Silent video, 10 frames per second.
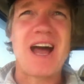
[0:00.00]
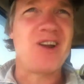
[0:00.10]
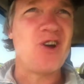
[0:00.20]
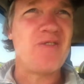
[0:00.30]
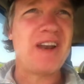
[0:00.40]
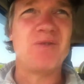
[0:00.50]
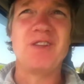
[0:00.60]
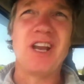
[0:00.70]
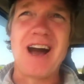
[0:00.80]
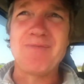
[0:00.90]
I don't know if
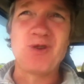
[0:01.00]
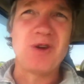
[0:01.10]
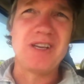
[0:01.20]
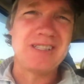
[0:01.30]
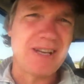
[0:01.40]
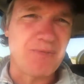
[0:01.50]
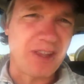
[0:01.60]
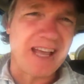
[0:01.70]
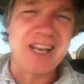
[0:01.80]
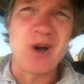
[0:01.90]
anyone, you know, I'm doing
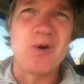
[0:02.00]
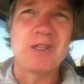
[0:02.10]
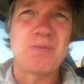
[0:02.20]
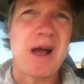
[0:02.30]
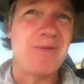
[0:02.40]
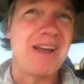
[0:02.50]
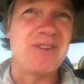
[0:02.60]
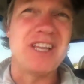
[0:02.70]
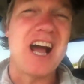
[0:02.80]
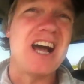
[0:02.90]
something that no one's probably
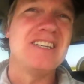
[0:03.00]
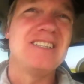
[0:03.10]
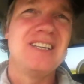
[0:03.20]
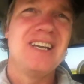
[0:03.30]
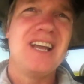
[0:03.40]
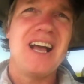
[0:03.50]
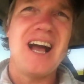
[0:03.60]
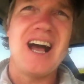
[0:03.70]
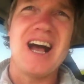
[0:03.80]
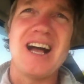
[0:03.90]
ever done.
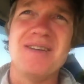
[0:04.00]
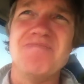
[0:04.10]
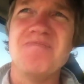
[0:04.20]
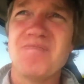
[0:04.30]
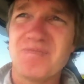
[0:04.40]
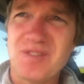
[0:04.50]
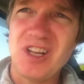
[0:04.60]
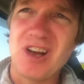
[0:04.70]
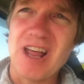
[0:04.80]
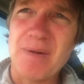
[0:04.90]

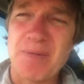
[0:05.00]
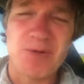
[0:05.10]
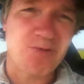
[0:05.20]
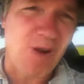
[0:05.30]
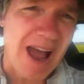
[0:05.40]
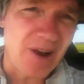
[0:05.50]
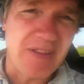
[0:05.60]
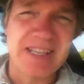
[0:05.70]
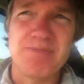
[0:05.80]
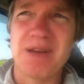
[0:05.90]
You know, a lot of people frown
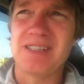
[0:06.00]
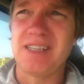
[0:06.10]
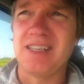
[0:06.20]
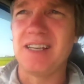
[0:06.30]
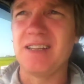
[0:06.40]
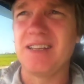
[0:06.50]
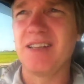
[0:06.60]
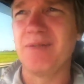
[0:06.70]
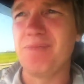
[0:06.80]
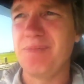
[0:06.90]
on this,
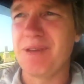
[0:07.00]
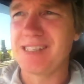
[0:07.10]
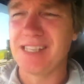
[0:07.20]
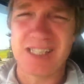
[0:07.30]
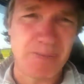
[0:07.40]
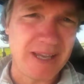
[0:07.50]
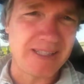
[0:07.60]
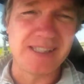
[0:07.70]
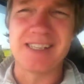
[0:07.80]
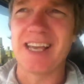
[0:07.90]
mixing
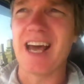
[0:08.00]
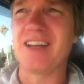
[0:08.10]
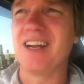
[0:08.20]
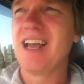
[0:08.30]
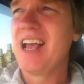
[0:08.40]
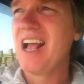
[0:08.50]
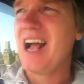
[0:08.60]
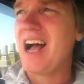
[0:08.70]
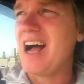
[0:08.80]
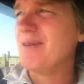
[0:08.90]
species together.
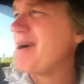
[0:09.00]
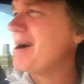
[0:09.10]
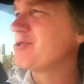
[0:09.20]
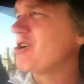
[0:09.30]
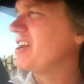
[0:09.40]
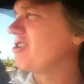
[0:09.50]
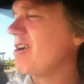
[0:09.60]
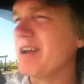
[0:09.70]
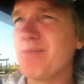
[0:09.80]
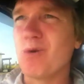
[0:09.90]
I'm trying to
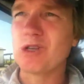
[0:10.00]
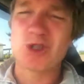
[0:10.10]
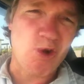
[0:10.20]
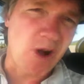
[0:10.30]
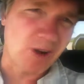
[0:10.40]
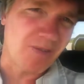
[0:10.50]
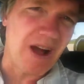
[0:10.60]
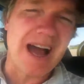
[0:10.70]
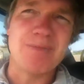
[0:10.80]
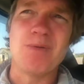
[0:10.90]
create a more stronger,
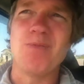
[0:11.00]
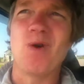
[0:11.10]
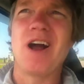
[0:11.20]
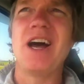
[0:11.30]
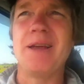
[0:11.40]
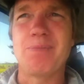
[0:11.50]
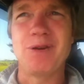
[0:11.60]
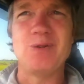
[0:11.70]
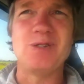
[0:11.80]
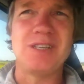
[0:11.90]
viable, more
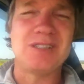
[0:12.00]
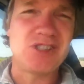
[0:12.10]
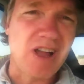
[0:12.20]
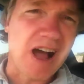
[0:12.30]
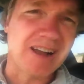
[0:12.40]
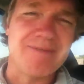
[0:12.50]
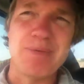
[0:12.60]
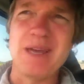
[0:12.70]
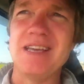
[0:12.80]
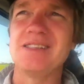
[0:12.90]
honey-producing stock of
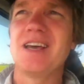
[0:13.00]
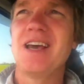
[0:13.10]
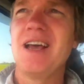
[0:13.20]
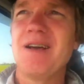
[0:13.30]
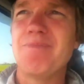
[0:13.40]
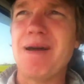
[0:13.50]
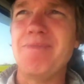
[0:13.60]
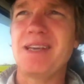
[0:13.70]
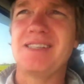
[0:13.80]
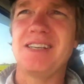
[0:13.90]
bees by
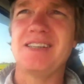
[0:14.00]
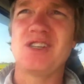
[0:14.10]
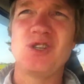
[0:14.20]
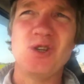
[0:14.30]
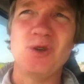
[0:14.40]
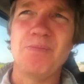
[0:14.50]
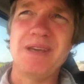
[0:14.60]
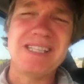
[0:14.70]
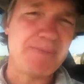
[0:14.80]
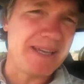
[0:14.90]
mixing the two
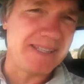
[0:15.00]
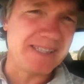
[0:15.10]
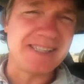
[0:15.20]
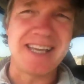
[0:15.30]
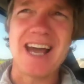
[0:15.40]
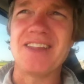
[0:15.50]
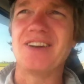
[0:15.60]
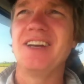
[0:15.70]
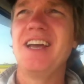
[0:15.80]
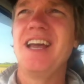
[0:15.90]
bee species
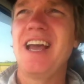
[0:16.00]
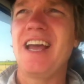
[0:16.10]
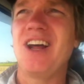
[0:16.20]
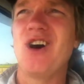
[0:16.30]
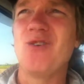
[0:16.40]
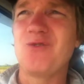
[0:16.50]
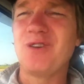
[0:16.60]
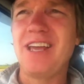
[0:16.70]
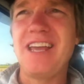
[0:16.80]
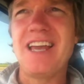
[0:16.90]
together. And
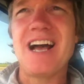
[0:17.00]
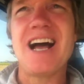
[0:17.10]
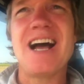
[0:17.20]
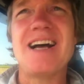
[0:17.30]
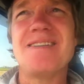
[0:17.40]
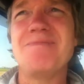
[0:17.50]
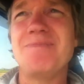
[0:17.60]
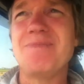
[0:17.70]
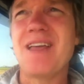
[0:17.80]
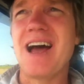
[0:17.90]
hopefully
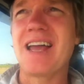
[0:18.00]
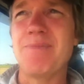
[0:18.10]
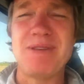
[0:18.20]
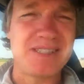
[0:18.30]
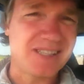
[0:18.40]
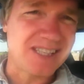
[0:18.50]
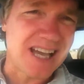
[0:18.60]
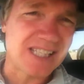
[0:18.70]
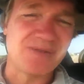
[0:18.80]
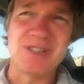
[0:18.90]
I can be
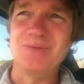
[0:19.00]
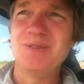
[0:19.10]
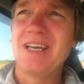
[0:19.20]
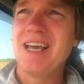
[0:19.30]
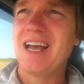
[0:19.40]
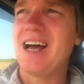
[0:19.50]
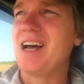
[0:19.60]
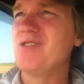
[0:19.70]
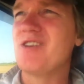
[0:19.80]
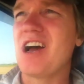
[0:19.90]
successful.
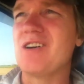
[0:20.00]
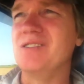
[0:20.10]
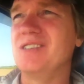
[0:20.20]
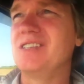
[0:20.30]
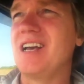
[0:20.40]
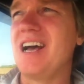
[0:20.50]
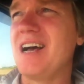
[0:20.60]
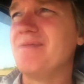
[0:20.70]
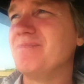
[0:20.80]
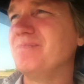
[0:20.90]
Who knows? You
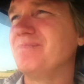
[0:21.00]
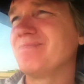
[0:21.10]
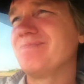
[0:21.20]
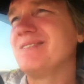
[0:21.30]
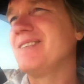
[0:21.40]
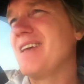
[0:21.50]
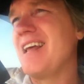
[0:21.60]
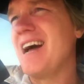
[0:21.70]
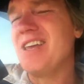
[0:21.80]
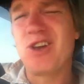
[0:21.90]

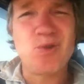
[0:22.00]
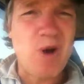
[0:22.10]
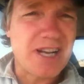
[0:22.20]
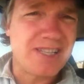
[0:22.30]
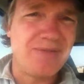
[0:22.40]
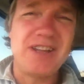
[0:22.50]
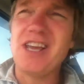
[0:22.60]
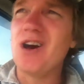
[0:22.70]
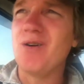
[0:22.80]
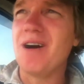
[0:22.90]
can watch the
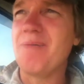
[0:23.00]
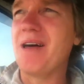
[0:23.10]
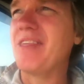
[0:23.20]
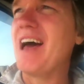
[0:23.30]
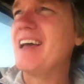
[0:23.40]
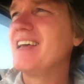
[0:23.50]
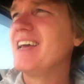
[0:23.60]
video about that.